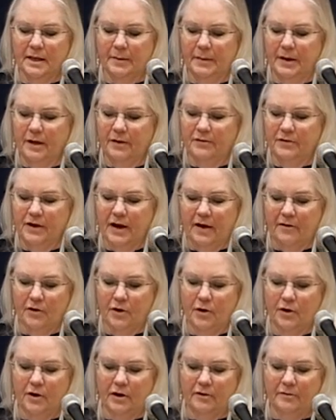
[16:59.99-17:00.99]
somebody you've
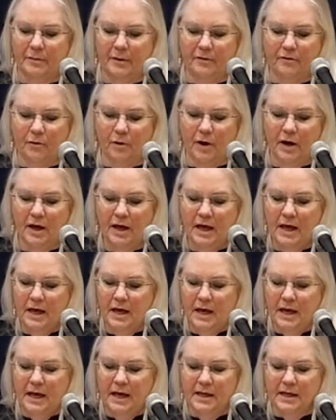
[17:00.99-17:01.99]
never heard of before.
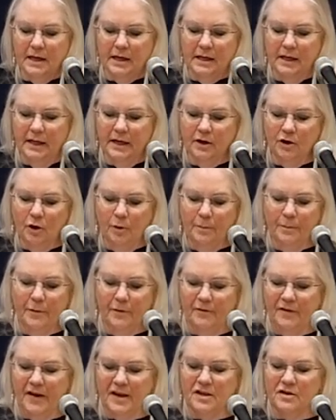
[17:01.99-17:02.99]
He's a clinical
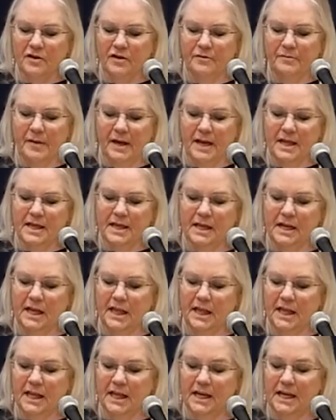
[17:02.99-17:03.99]
professor of medicine
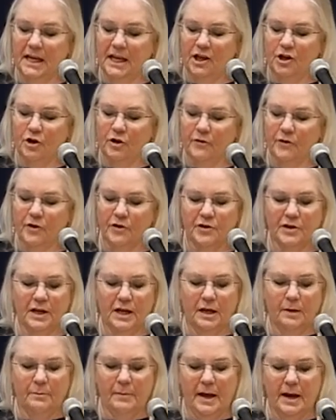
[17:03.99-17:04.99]
at Sydney University and